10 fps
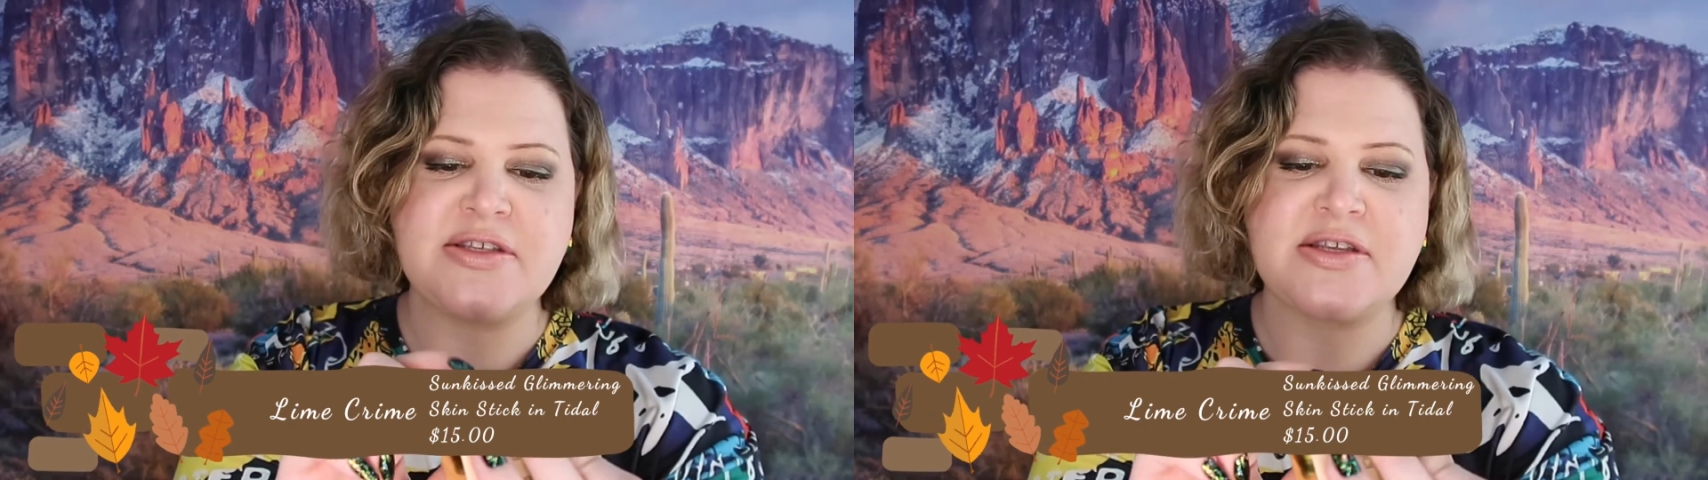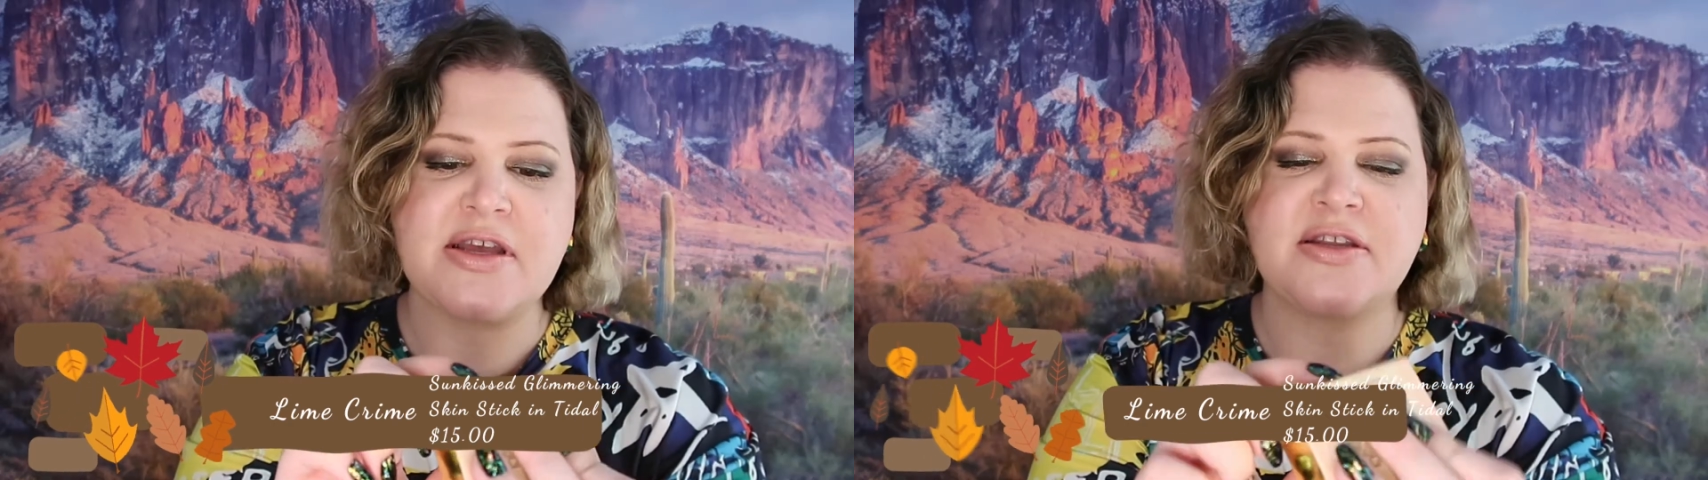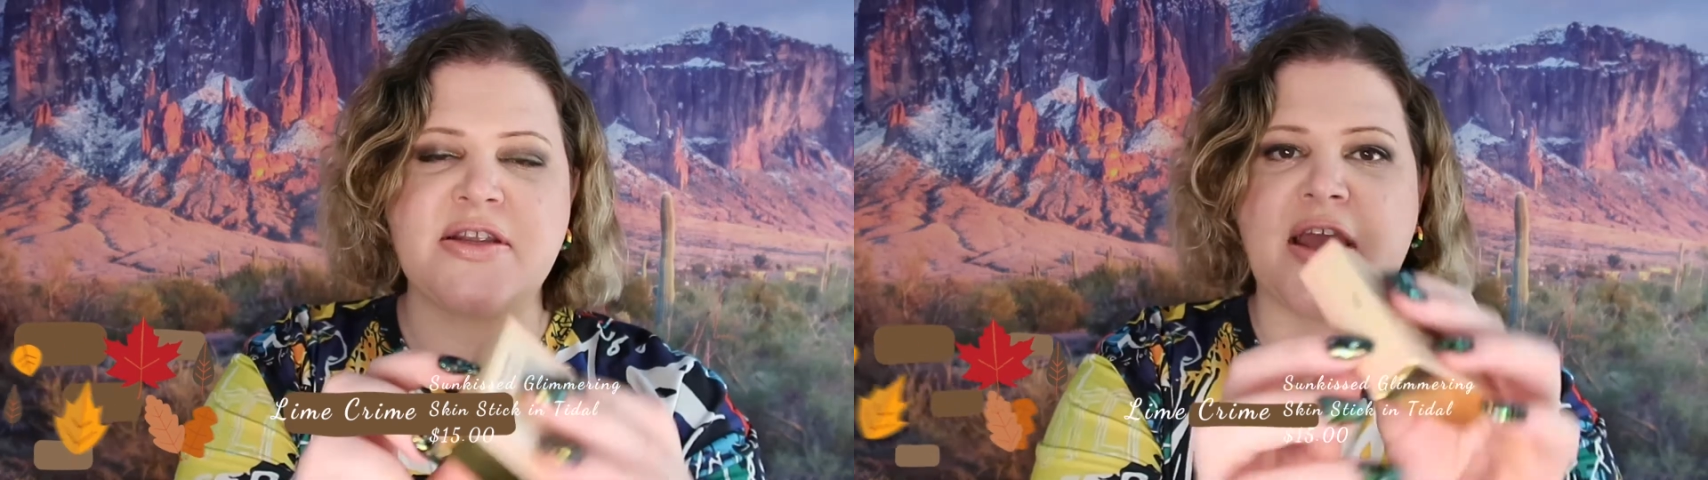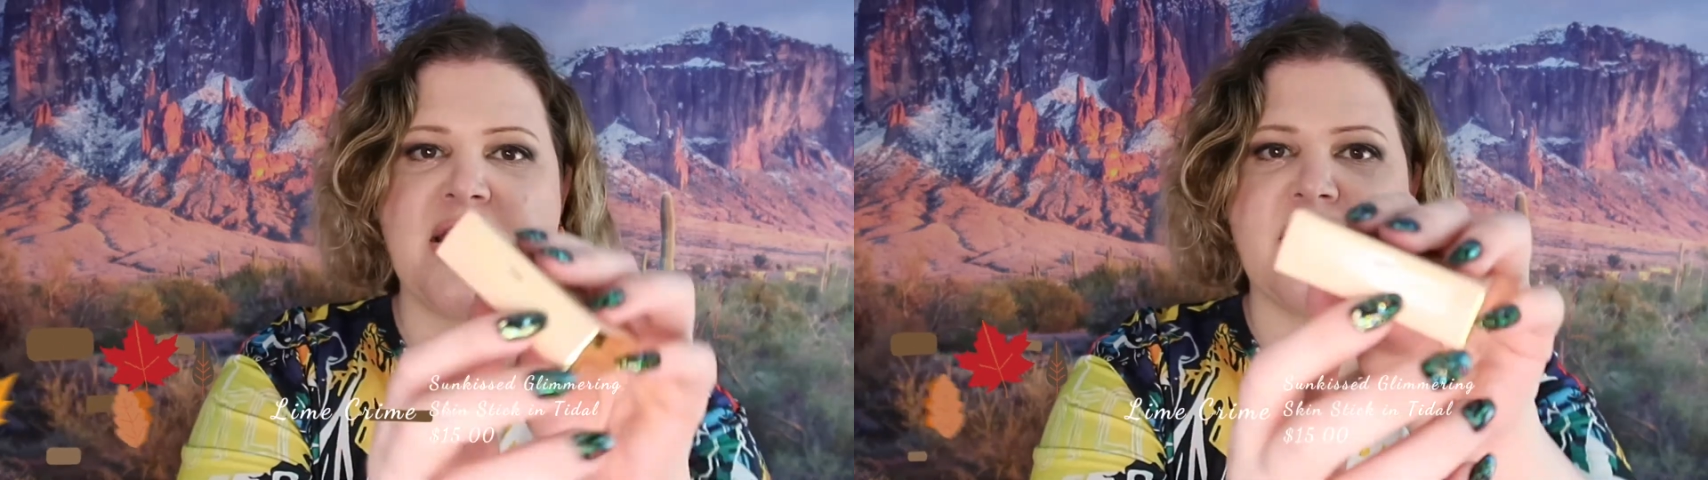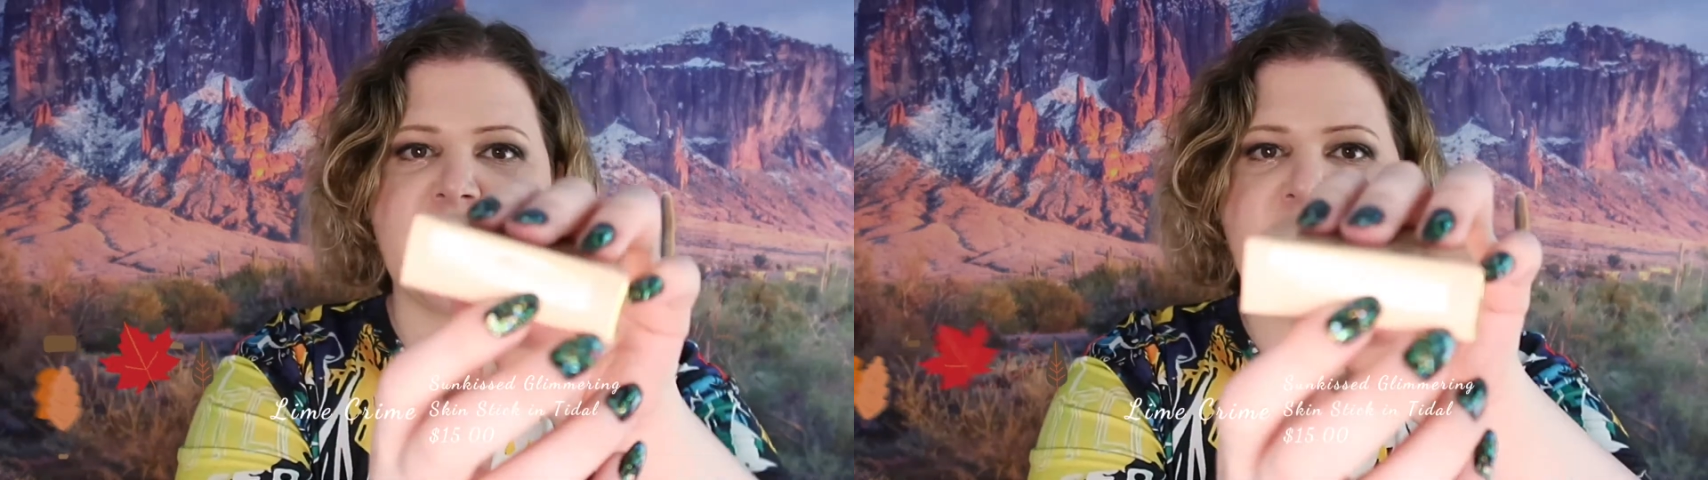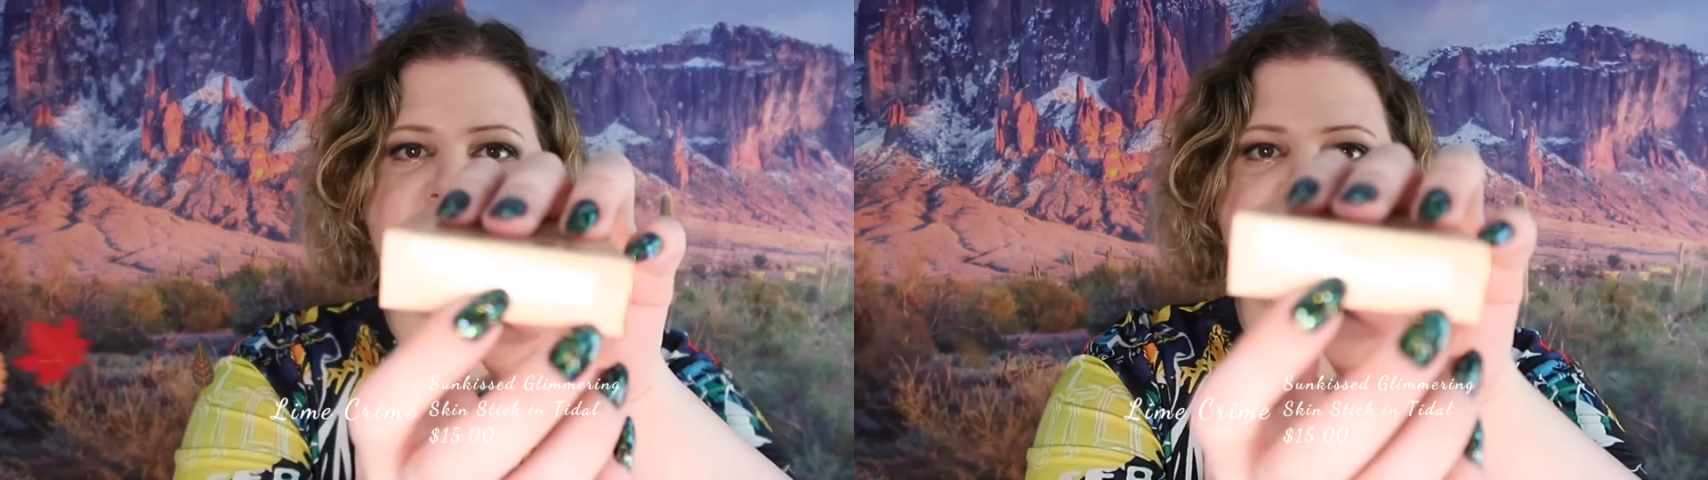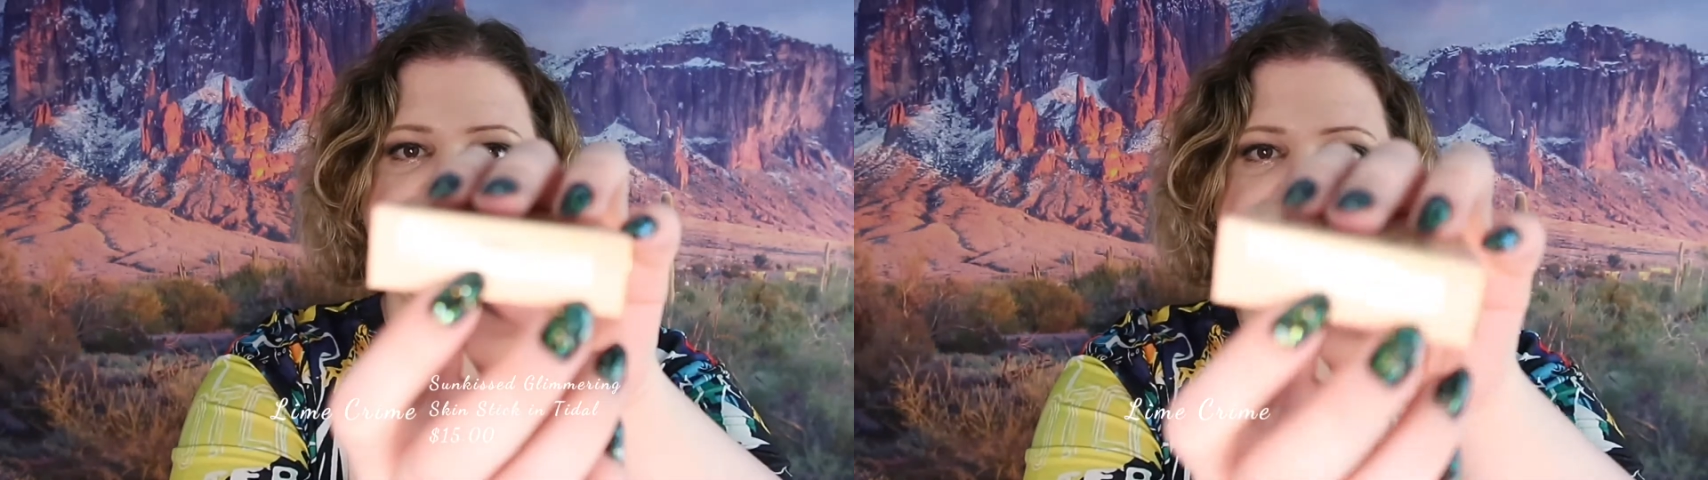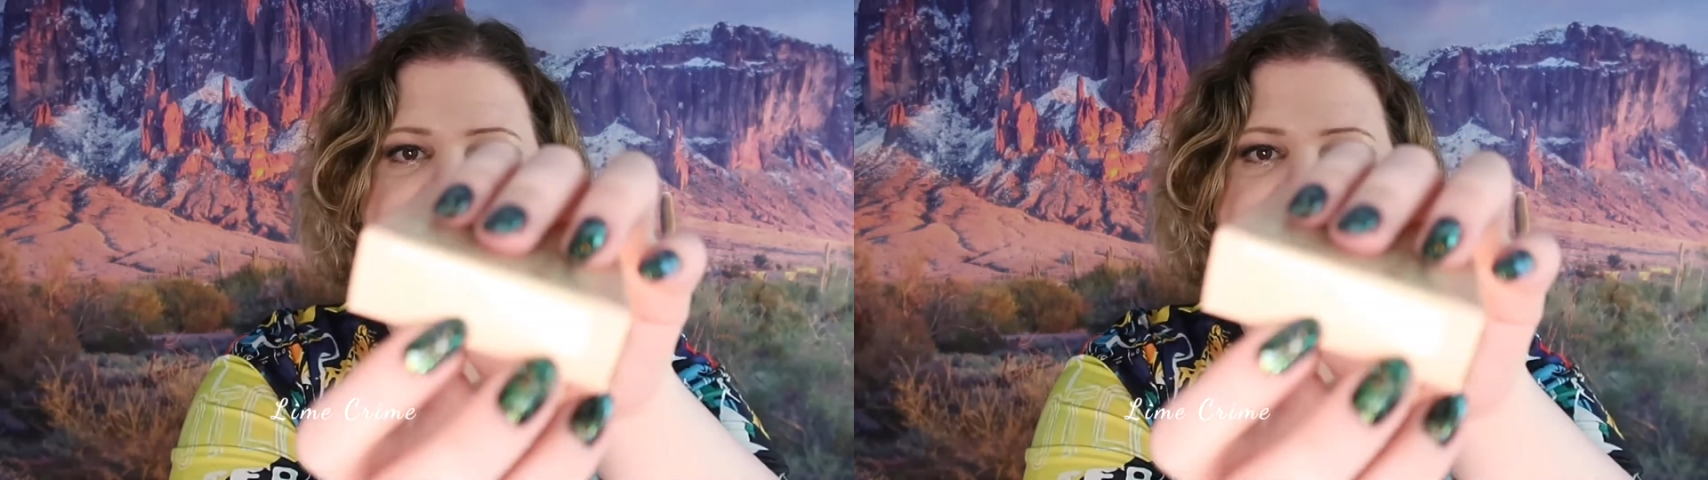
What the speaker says: is an indicator of the color,